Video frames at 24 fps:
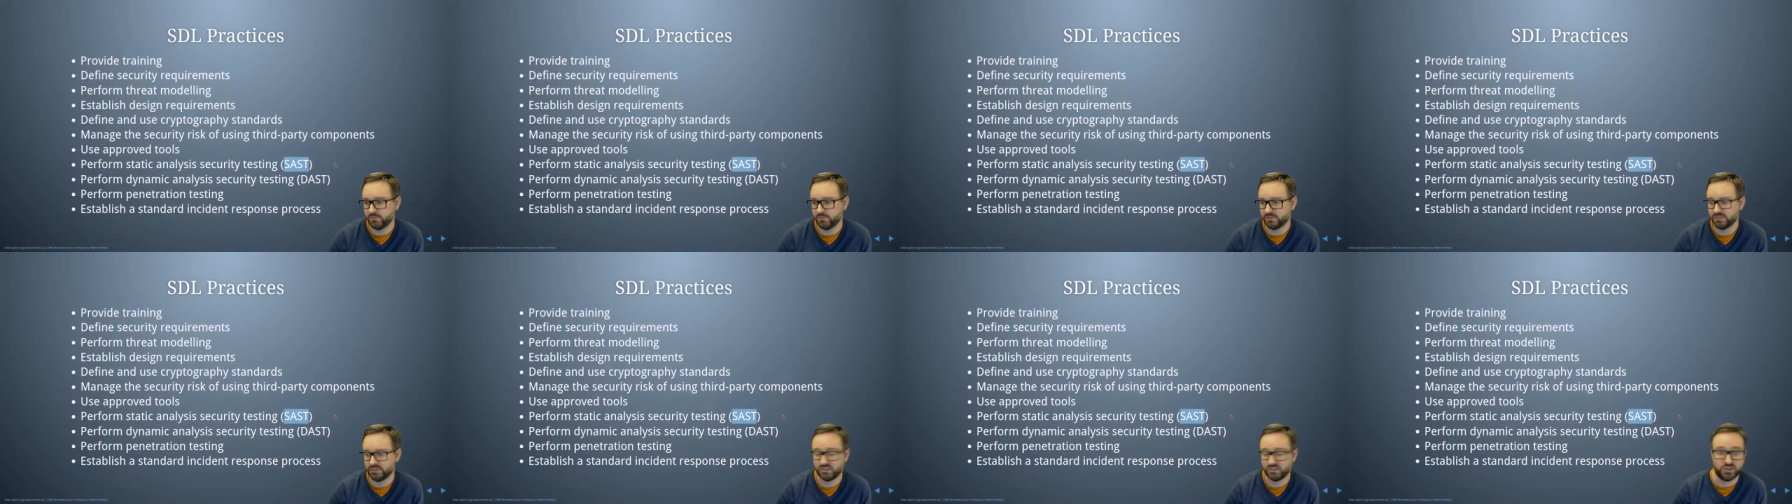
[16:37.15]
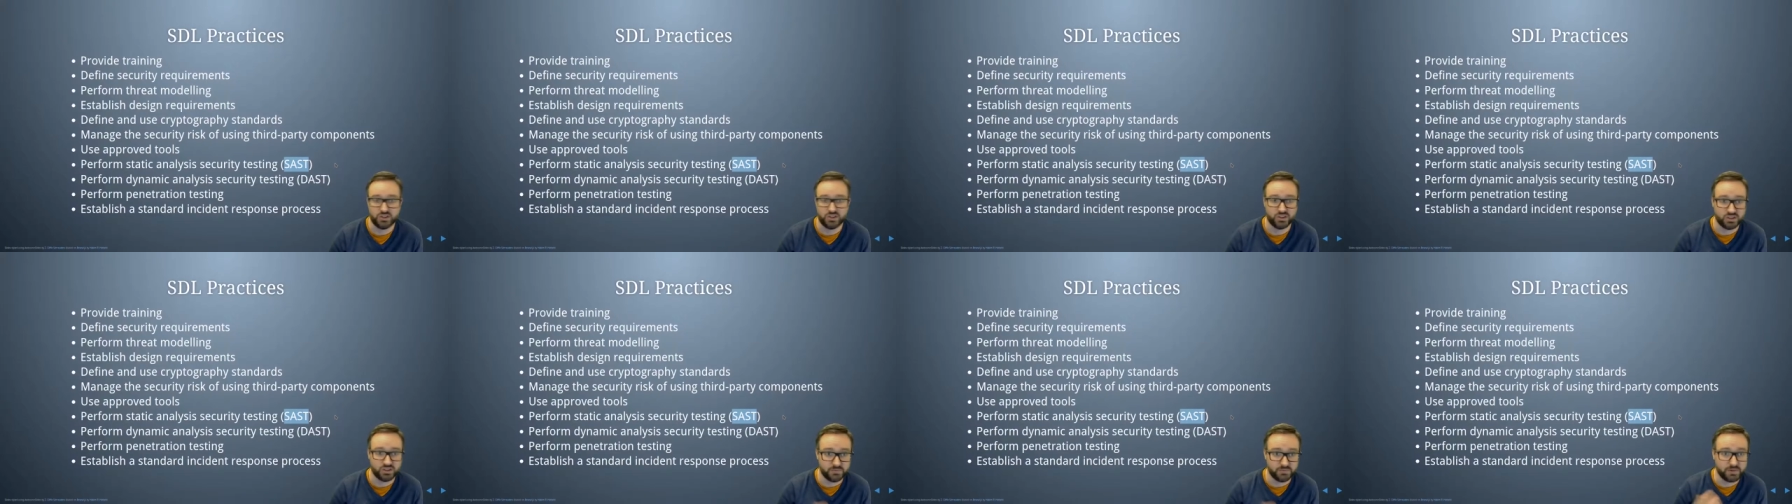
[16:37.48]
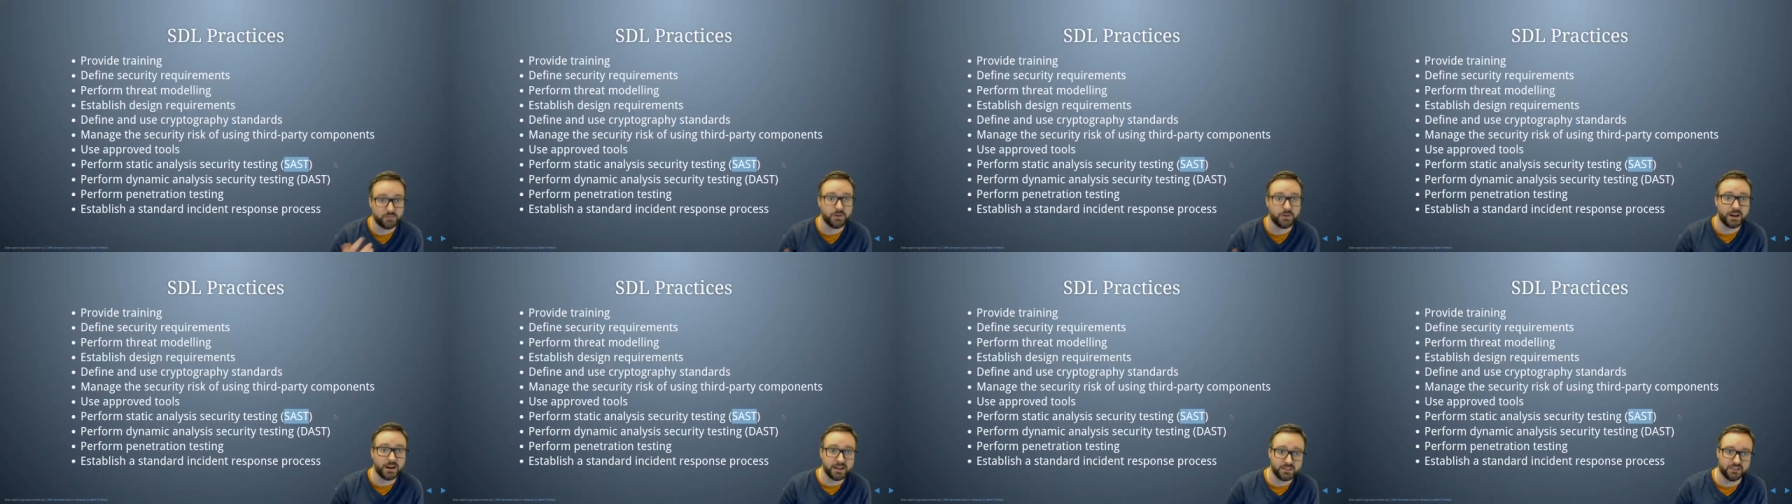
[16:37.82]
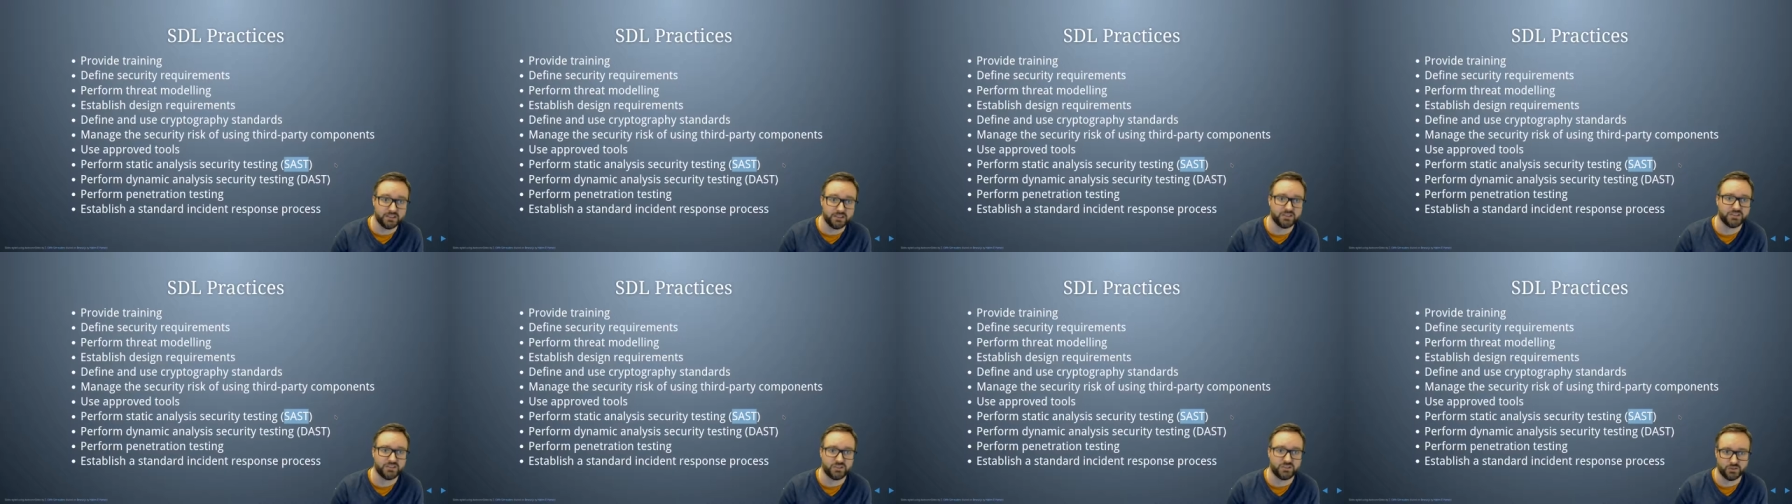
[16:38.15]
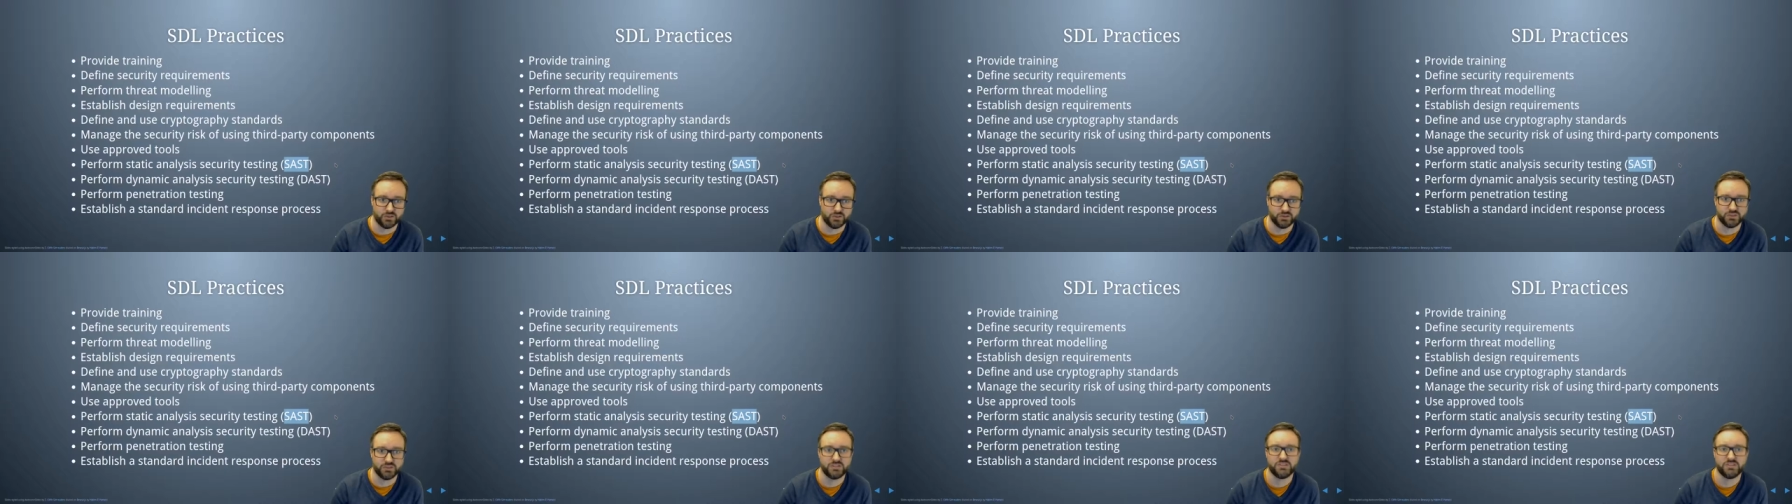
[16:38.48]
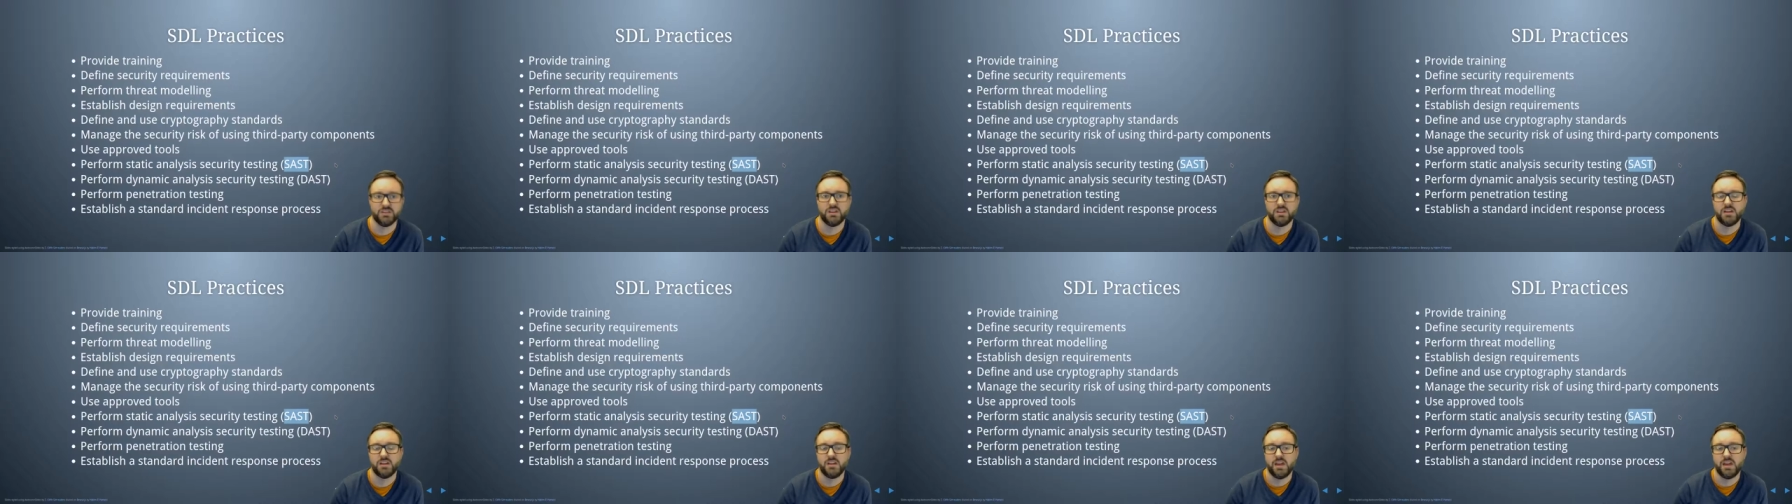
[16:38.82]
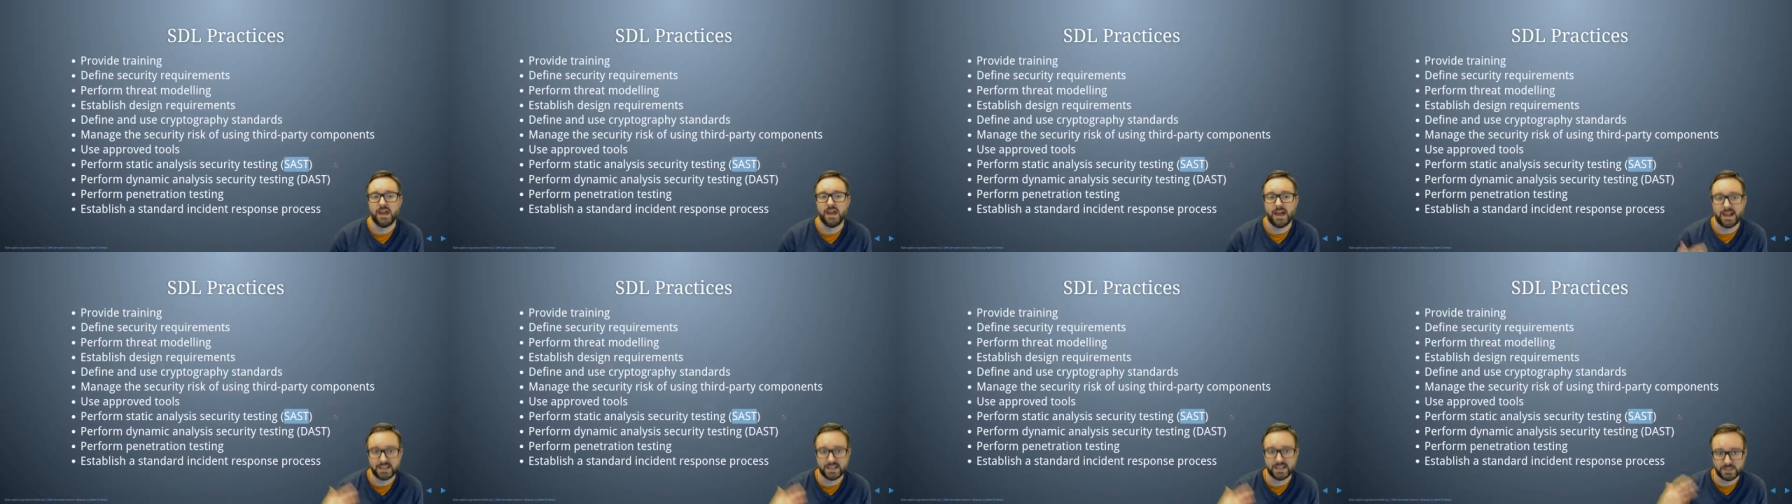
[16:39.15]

So you should be running those tools as